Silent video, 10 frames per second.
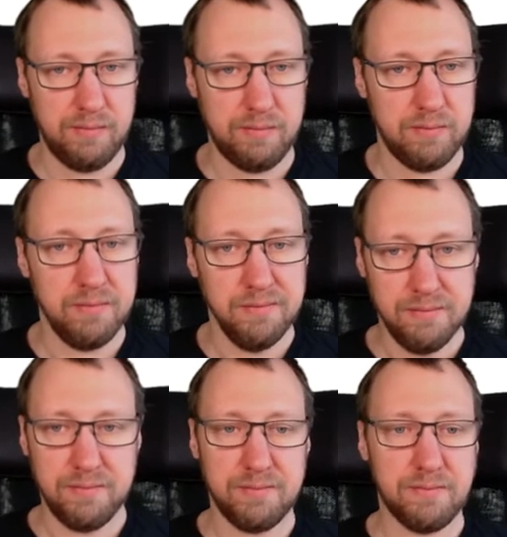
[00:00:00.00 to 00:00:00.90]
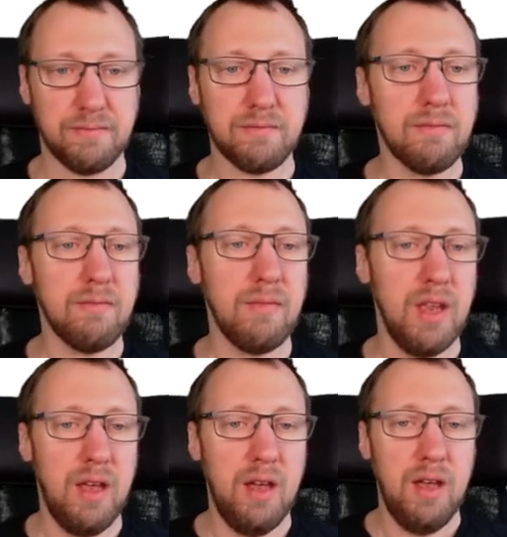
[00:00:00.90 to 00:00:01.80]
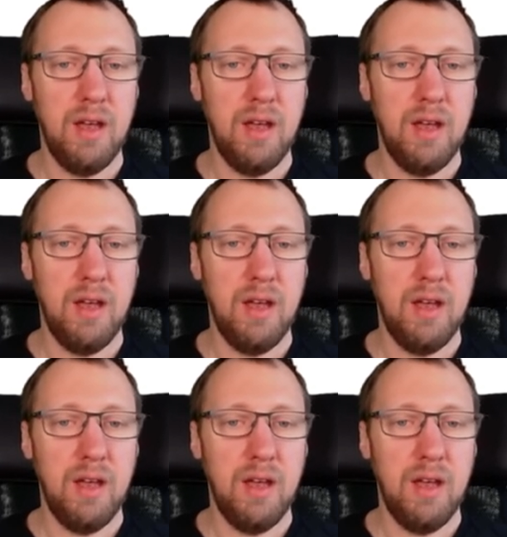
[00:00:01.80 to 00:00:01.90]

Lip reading: Nothing is said.